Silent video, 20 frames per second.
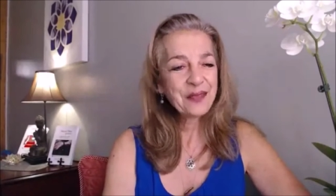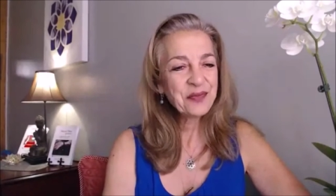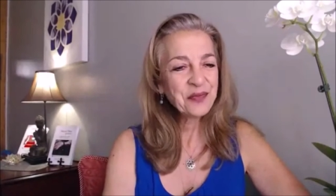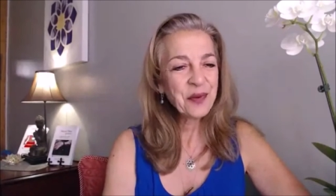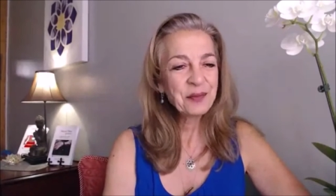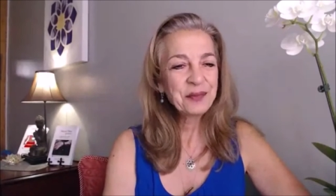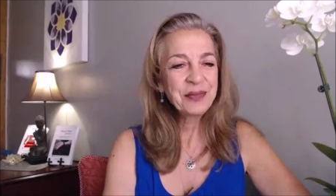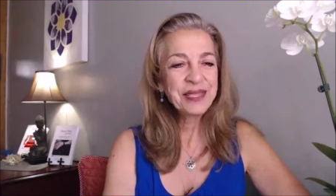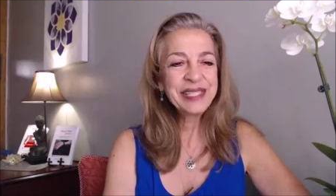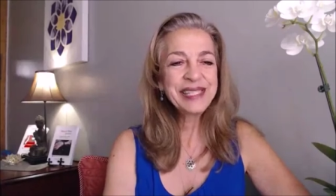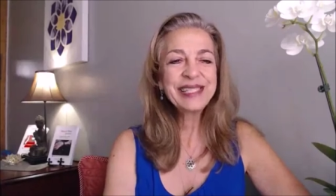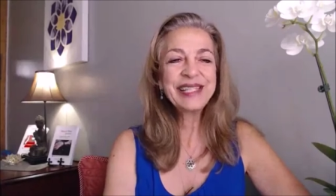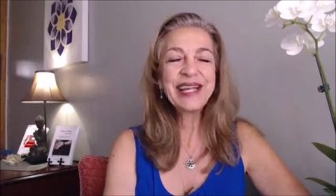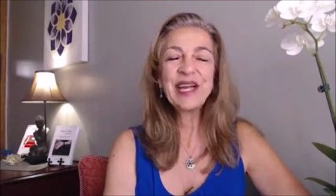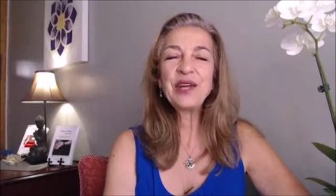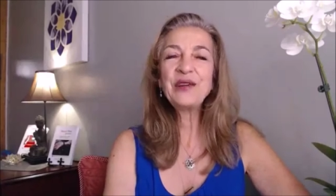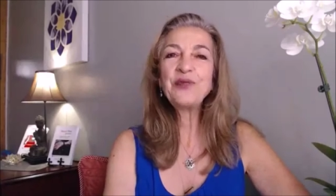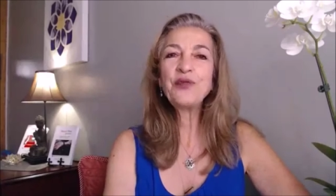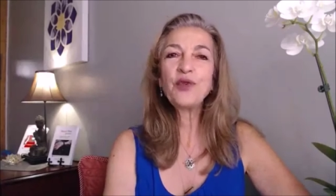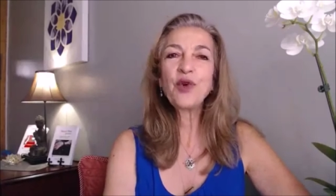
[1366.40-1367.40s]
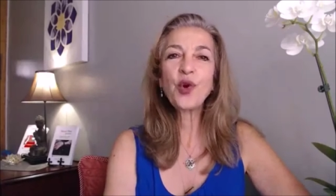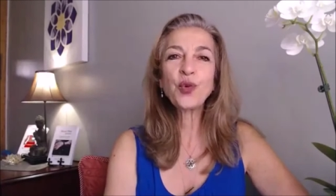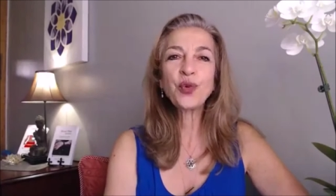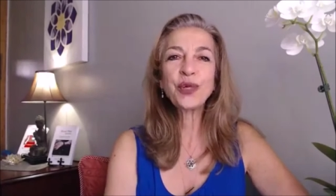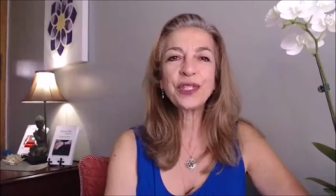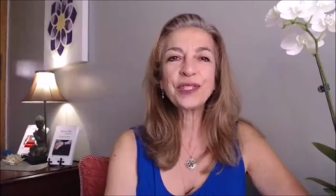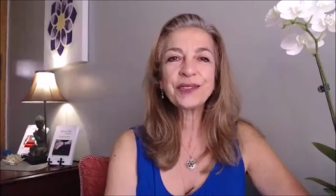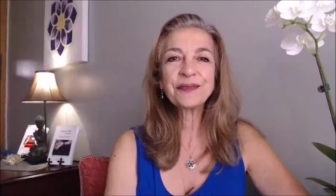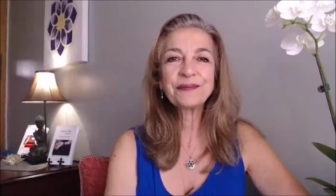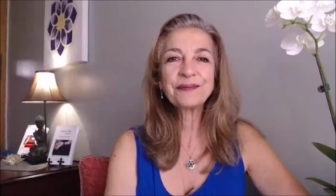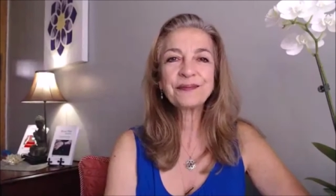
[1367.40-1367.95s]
from this day forward,